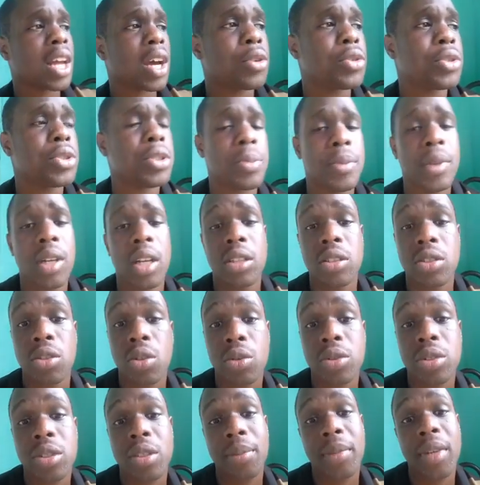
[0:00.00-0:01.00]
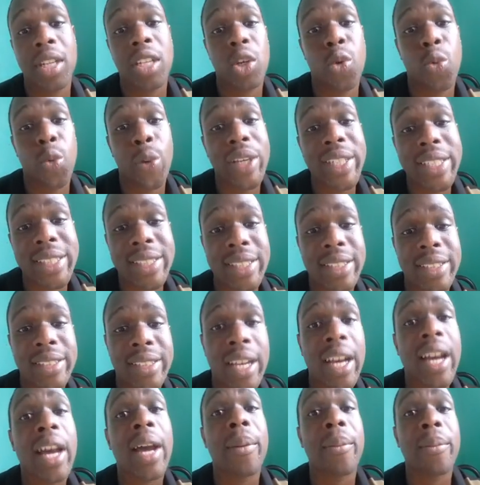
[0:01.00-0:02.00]
I used to be on social media wasting
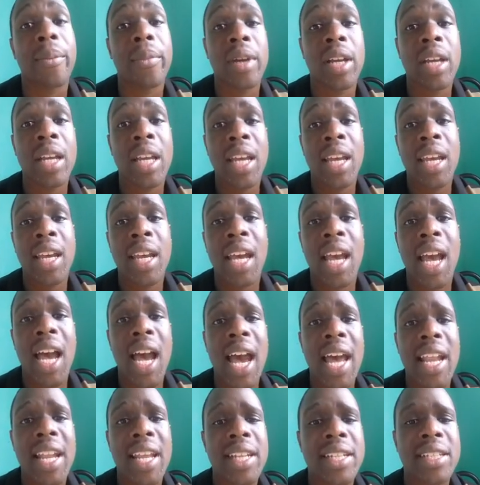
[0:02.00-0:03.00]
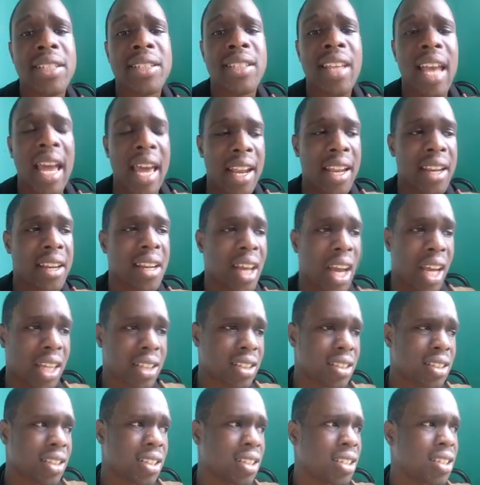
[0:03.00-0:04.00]
time. And I decided,
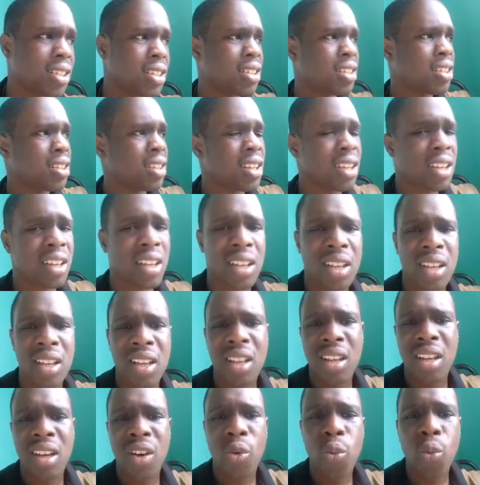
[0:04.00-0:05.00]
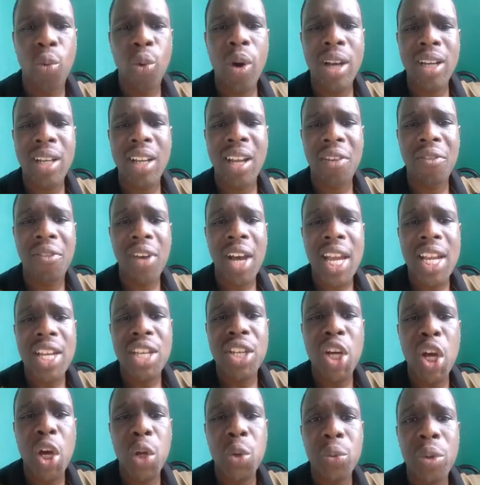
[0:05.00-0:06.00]
what have I
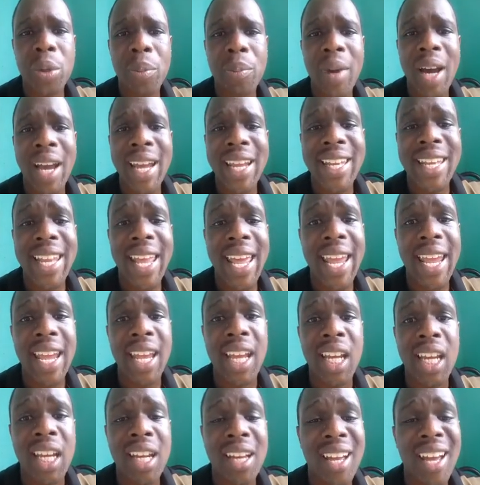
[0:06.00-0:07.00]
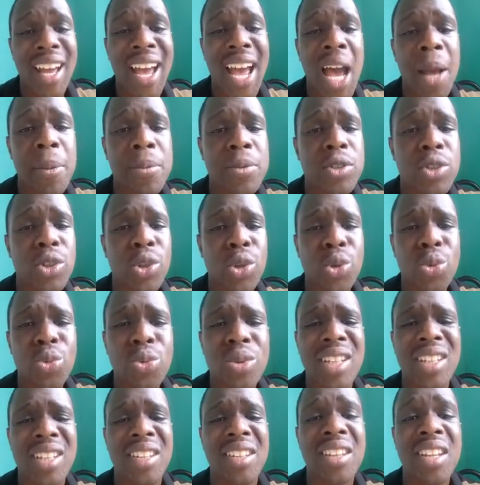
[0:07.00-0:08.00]
done with my day?
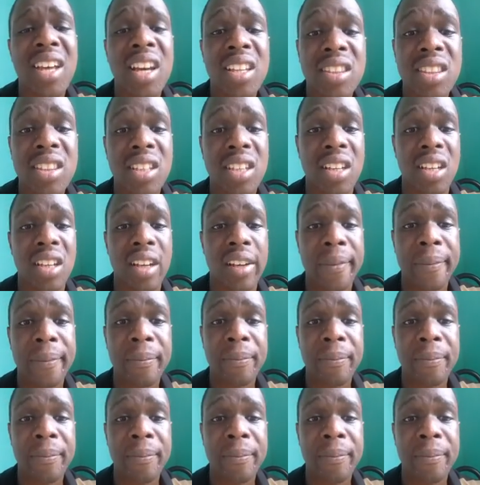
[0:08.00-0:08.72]
Absolutely nothing.